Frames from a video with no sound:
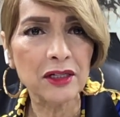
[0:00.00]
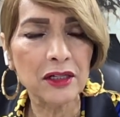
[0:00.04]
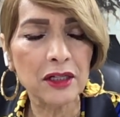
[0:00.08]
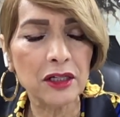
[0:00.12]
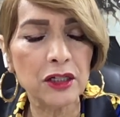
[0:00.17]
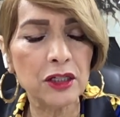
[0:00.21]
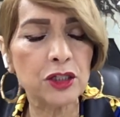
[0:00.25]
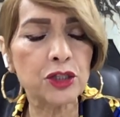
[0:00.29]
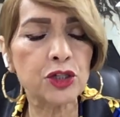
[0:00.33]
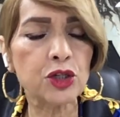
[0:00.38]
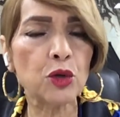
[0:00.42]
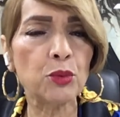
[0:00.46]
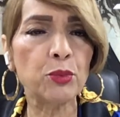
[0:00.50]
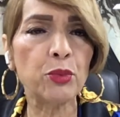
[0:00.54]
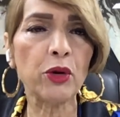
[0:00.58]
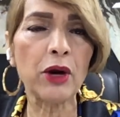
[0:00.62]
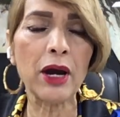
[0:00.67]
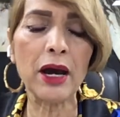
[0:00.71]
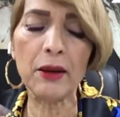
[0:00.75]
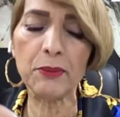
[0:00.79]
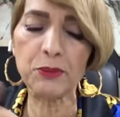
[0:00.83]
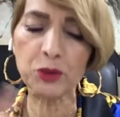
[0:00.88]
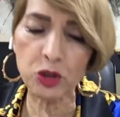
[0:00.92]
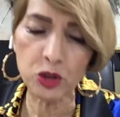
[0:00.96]
And so
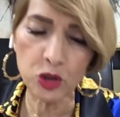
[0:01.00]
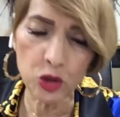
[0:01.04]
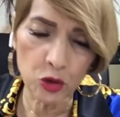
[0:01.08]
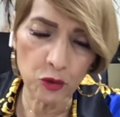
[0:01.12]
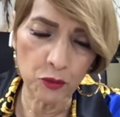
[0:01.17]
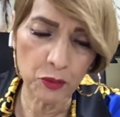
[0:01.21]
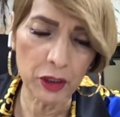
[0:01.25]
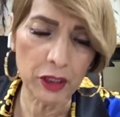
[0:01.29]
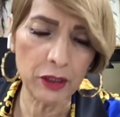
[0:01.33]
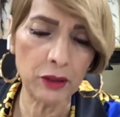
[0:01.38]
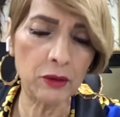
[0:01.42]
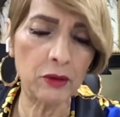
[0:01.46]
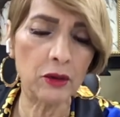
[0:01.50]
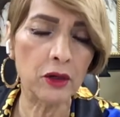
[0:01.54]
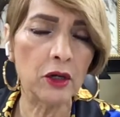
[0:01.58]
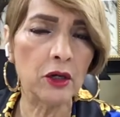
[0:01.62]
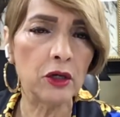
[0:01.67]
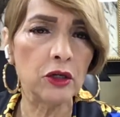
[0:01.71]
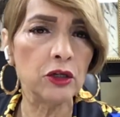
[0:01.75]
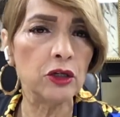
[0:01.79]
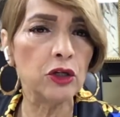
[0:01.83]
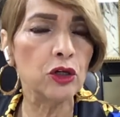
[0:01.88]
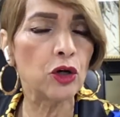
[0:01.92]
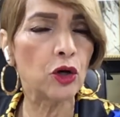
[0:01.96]
perhaps you've been,
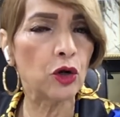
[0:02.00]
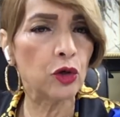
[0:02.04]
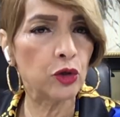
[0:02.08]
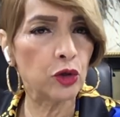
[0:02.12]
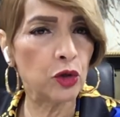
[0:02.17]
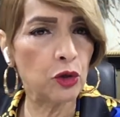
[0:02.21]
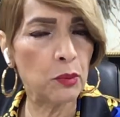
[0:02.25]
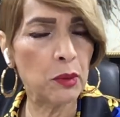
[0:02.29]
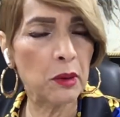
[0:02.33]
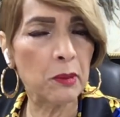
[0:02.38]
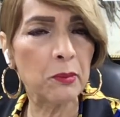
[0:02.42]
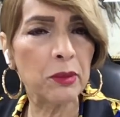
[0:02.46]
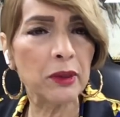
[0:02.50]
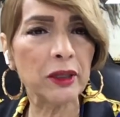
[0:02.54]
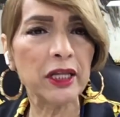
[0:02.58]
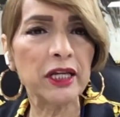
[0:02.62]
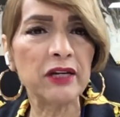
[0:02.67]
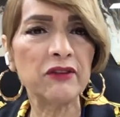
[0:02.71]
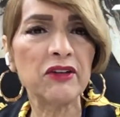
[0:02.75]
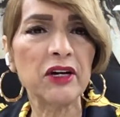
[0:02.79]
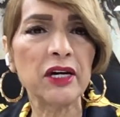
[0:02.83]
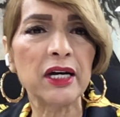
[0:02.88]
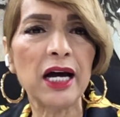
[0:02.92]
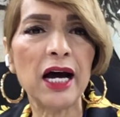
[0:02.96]
you know, you've been
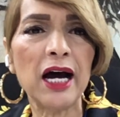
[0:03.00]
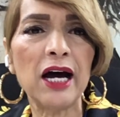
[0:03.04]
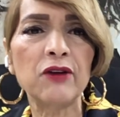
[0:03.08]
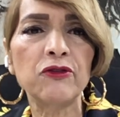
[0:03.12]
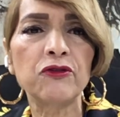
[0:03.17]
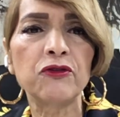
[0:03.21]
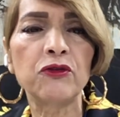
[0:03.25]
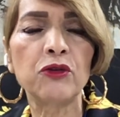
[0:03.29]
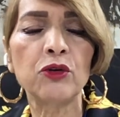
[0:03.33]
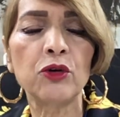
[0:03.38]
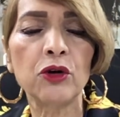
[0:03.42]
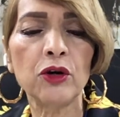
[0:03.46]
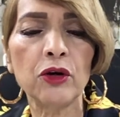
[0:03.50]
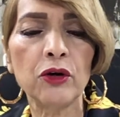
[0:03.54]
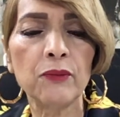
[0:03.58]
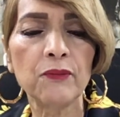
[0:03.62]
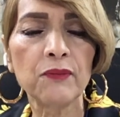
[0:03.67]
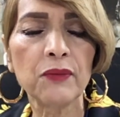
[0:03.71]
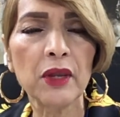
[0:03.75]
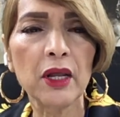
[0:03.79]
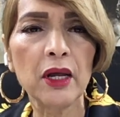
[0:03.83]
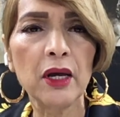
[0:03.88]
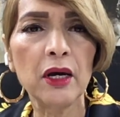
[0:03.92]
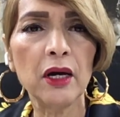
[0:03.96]
believing God for
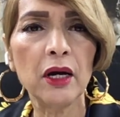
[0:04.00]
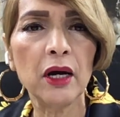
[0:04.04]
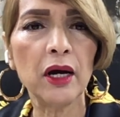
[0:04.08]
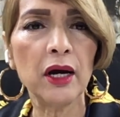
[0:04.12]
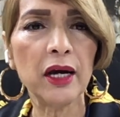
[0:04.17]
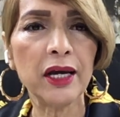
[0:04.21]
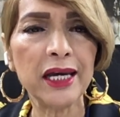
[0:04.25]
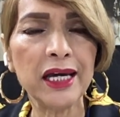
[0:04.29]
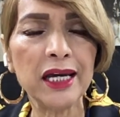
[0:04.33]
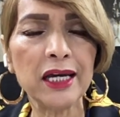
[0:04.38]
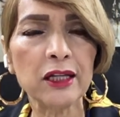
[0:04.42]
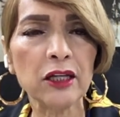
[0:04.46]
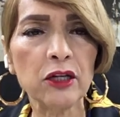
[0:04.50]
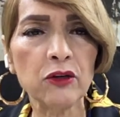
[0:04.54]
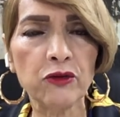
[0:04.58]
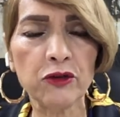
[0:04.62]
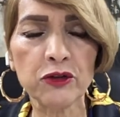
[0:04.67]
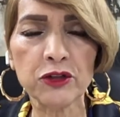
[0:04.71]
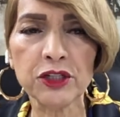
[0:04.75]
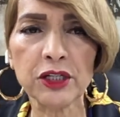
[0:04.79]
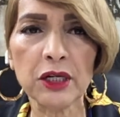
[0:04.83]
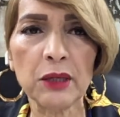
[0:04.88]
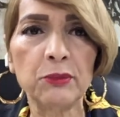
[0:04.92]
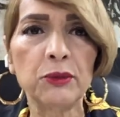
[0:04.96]
uh, healing for
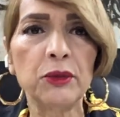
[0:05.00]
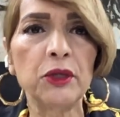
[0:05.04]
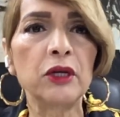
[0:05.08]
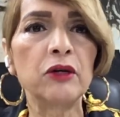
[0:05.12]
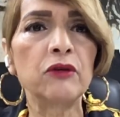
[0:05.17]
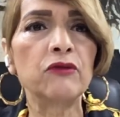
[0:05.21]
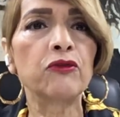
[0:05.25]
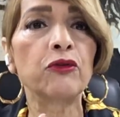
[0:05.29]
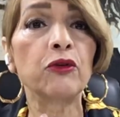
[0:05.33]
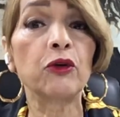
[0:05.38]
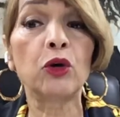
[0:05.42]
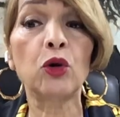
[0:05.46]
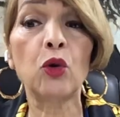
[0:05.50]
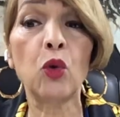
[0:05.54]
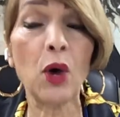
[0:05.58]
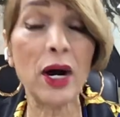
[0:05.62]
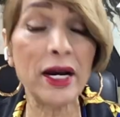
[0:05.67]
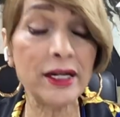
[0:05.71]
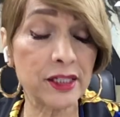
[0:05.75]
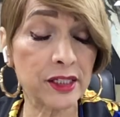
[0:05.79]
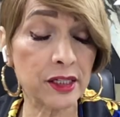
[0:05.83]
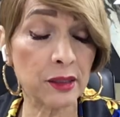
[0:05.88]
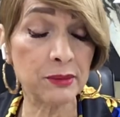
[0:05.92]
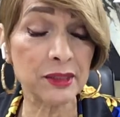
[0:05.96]
something for
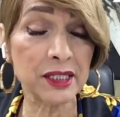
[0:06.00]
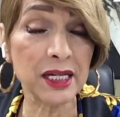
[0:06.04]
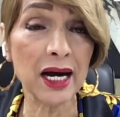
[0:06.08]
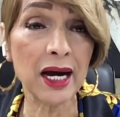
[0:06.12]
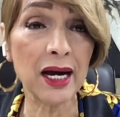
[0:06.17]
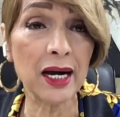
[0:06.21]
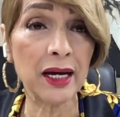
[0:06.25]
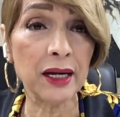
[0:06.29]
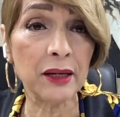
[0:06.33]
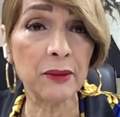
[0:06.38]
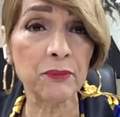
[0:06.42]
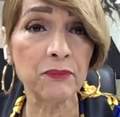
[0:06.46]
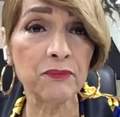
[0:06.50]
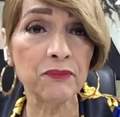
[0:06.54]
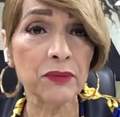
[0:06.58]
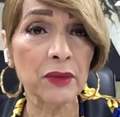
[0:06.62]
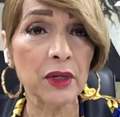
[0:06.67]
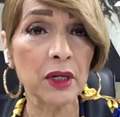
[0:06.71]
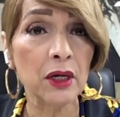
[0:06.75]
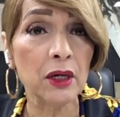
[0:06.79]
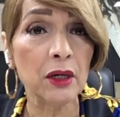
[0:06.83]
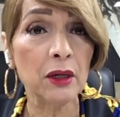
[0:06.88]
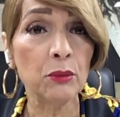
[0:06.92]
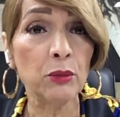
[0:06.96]
quite some time,
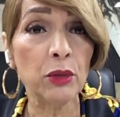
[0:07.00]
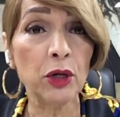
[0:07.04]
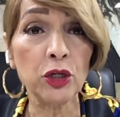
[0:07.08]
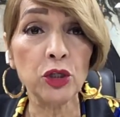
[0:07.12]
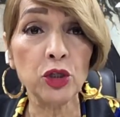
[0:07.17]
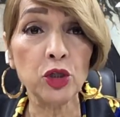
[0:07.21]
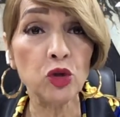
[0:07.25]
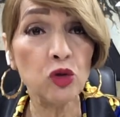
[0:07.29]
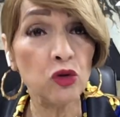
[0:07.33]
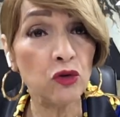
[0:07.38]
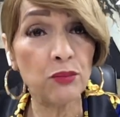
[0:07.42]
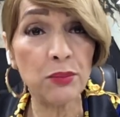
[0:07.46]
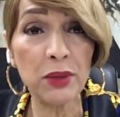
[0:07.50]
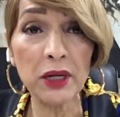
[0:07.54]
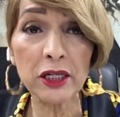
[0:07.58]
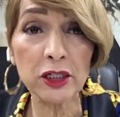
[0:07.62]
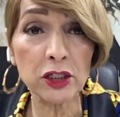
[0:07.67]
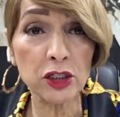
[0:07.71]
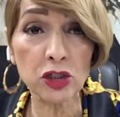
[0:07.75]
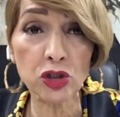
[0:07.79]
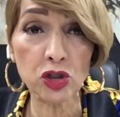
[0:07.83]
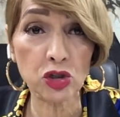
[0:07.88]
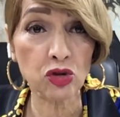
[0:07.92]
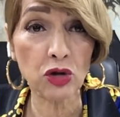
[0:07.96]
but you've been
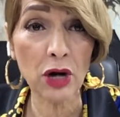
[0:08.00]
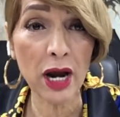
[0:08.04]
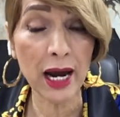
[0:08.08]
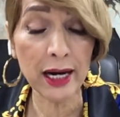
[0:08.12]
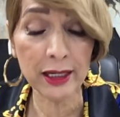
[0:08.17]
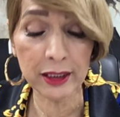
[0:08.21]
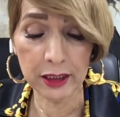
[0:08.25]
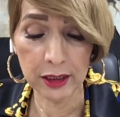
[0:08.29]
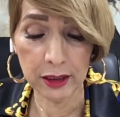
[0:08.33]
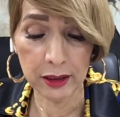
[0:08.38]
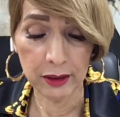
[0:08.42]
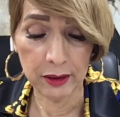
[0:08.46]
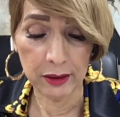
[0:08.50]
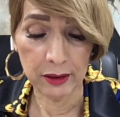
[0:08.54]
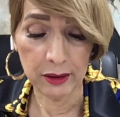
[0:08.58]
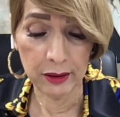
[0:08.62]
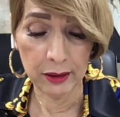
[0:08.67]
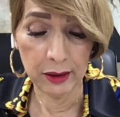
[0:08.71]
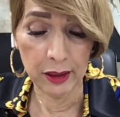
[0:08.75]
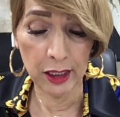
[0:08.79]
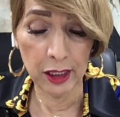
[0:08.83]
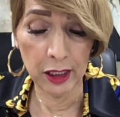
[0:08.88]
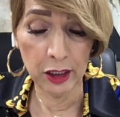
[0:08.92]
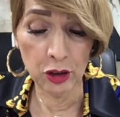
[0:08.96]
distracted
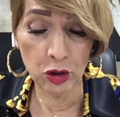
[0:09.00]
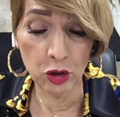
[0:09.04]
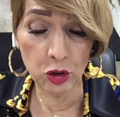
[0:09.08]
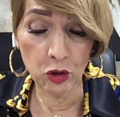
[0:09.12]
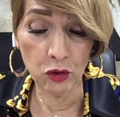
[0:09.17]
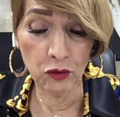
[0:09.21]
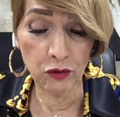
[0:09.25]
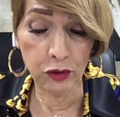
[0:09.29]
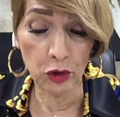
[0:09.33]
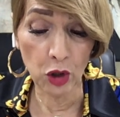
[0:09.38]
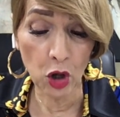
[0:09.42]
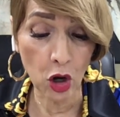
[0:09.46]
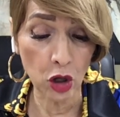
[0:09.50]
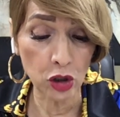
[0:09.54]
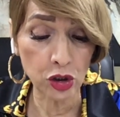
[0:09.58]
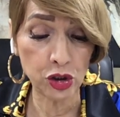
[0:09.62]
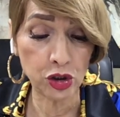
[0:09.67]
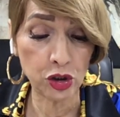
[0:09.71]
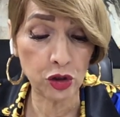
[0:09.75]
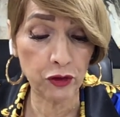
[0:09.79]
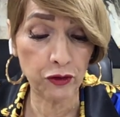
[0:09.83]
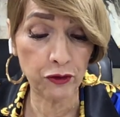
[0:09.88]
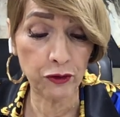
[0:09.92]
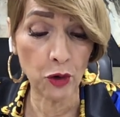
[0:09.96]
and you've
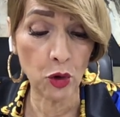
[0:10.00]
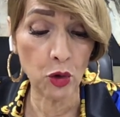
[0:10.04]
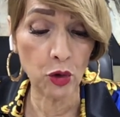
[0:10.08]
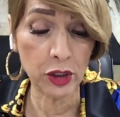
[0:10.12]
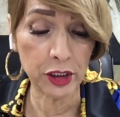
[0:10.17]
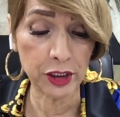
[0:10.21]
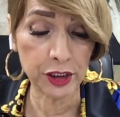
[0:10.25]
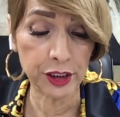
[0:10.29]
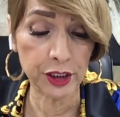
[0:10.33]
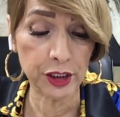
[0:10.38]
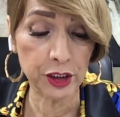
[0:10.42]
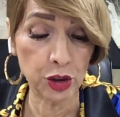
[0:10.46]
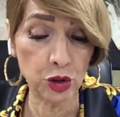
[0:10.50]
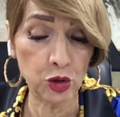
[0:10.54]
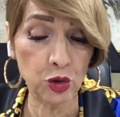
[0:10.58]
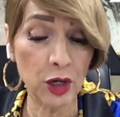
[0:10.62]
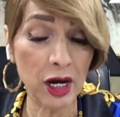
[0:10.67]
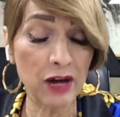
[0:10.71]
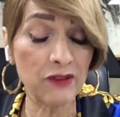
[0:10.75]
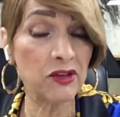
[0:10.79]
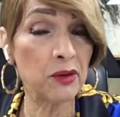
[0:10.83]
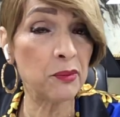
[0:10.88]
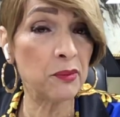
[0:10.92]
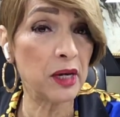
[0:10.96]
lost your focus and you
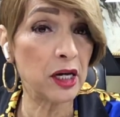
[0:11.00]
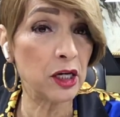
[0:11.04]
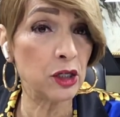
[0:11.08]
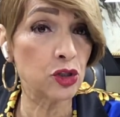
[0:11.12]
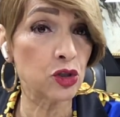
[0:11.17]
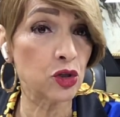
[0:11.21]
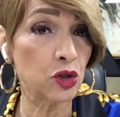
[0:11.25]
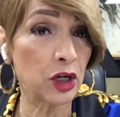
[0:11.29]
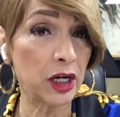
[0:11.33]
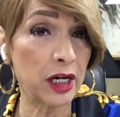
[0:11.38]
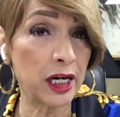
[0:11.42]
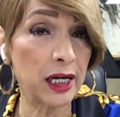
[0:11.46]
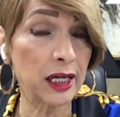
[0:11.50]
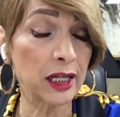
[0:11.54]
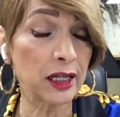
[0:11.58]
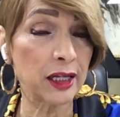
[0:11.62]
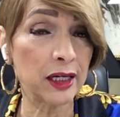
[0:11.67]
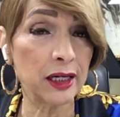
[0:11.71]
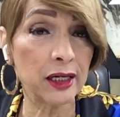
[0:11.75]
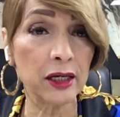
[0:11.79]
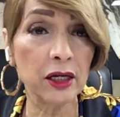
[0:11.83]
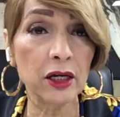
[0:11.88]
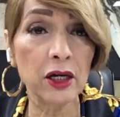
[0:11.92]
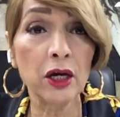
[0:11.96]
haven't made your
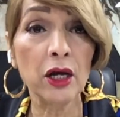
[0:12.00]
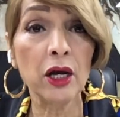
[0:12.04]
healing